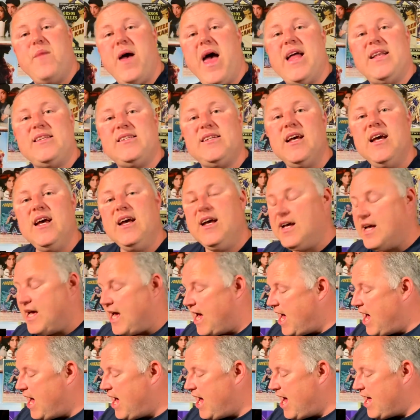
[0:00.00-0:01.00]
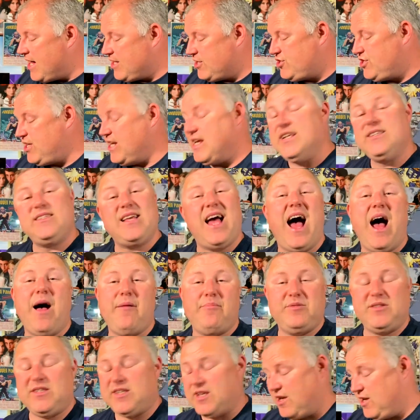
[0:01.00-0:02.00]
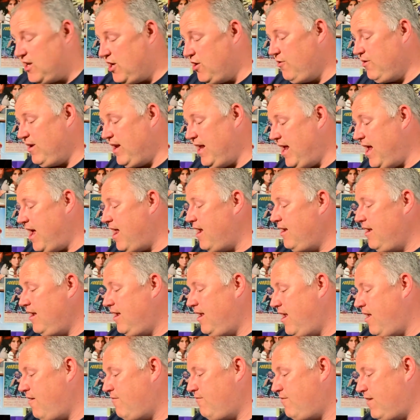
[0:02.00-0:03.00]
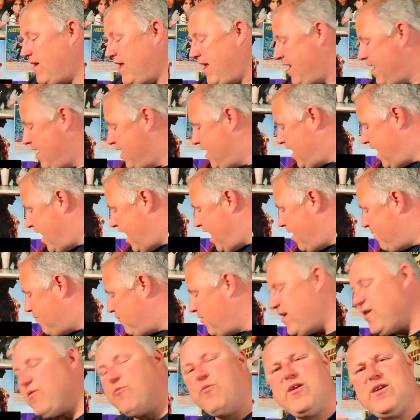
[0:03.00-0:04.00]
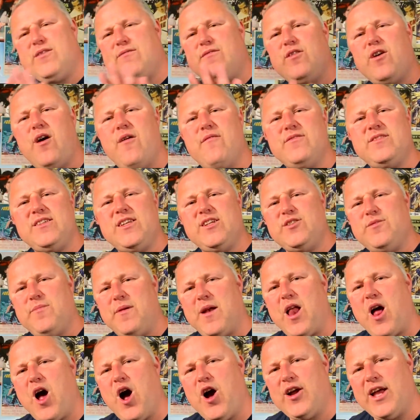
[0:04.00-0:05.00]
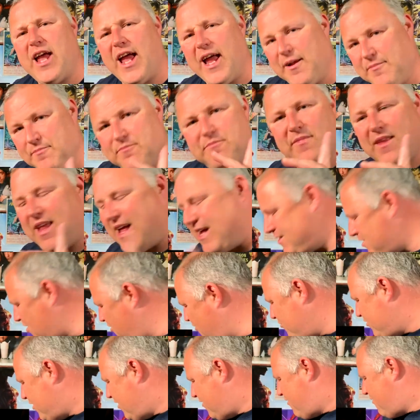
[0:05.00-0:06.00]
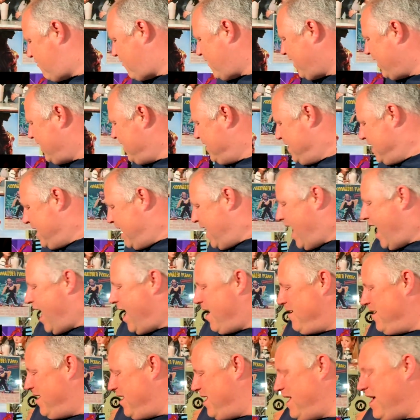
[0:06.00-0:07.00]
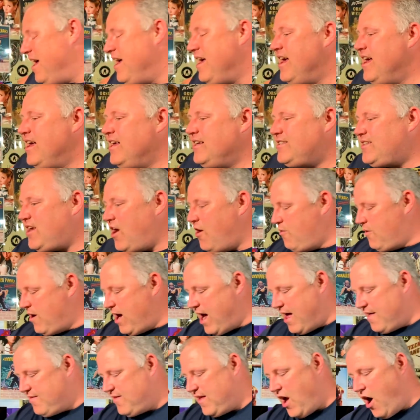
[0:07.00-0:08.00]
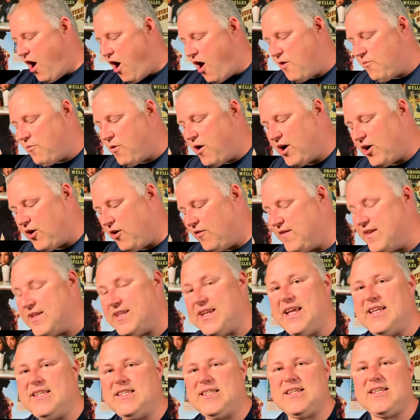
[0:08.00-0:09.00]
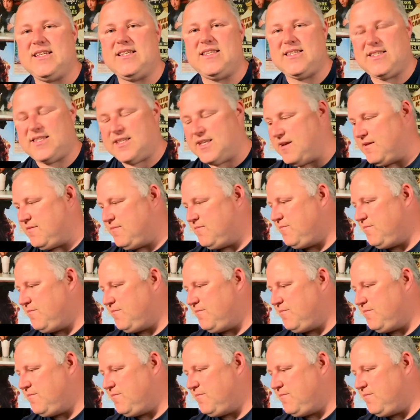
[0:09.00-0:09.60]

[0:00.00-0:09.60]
met. And she is absolutely lovely. We had a wonderful conversation about hugging. That's a whole other thing. The artwork on the discs,